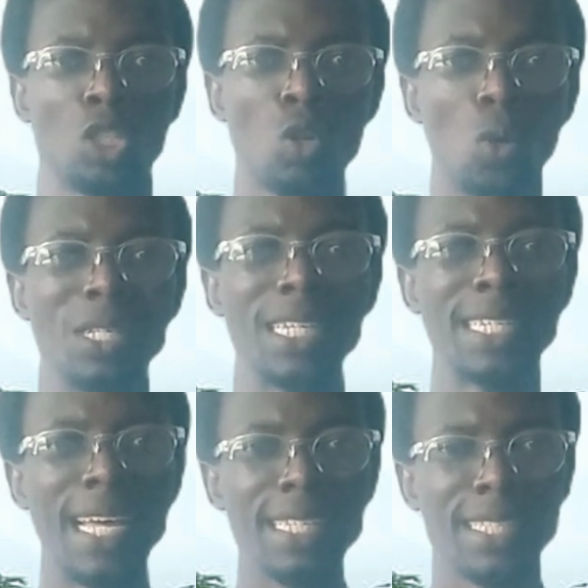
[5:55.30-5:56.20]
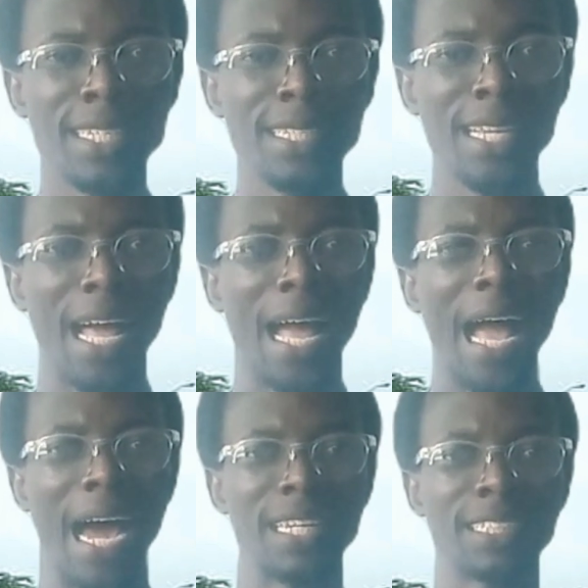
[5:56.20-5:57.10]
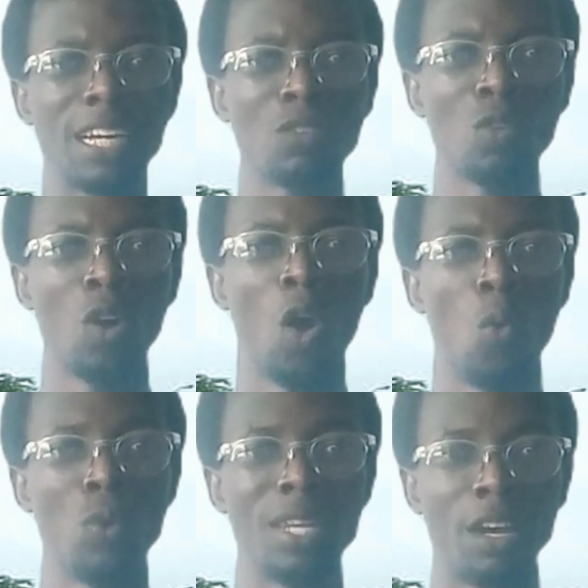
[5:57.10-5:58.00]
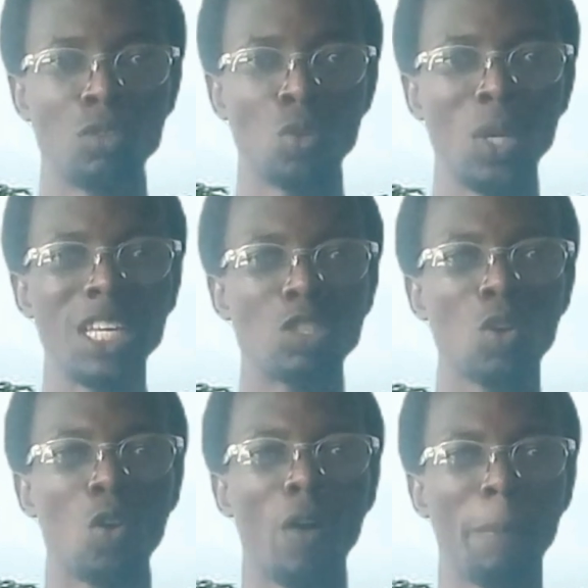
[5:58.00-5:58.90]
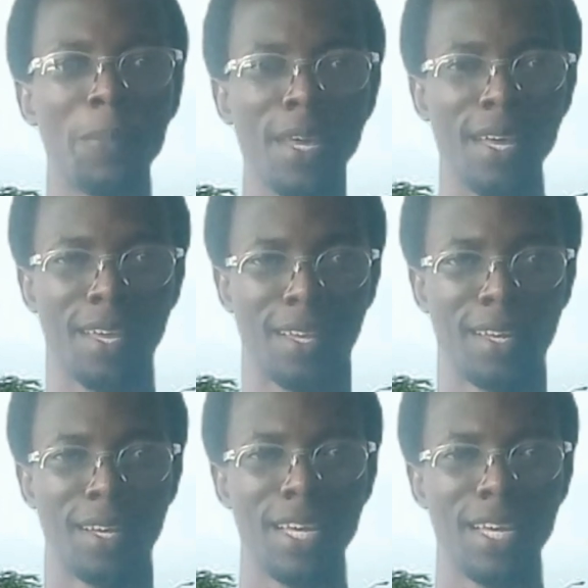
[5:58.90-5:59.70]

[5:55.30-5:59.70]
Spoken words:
So the next thing Adesegun will now do is to compare